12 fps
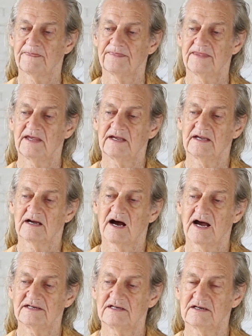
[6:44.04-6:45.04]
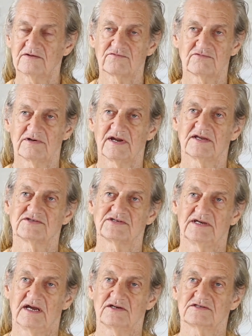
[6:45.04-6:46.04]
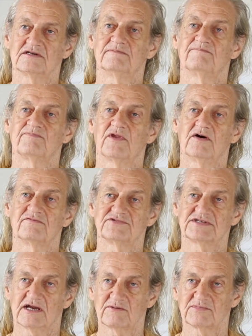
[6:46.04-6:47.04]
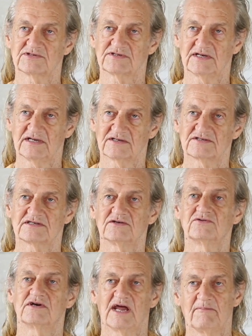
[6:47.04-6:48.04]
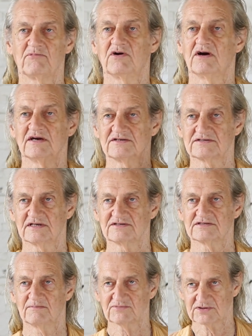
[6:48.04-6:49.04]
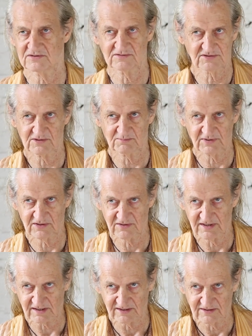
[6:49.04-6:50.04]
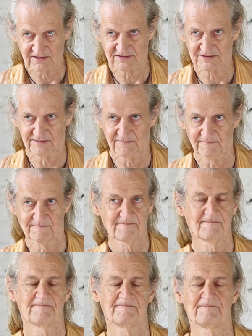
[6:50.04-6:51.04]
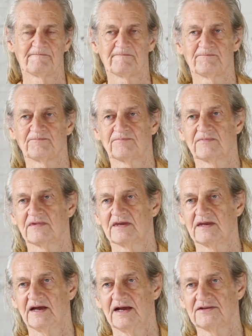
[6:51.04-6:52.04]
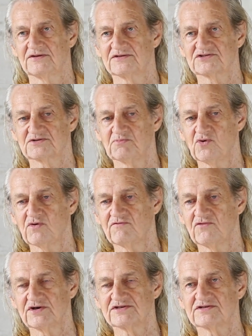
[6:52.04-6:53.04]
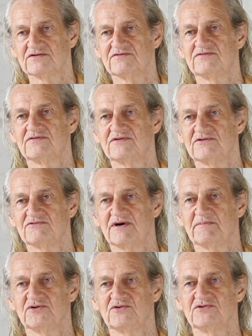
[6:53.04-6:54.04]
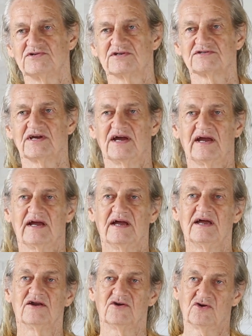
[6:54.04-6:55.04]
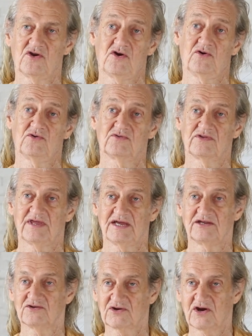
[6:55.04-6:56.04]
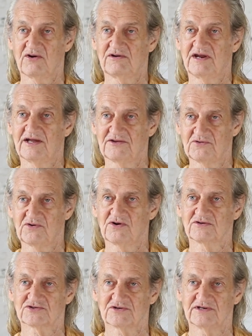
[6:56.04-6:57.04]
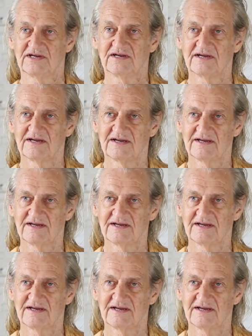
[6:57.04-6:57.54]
the idea of renunciation, of celibacy, is still glamorized as some sort of superior condition. And the small voice of Ramanuja saying, no, that you're going down the wrong tree,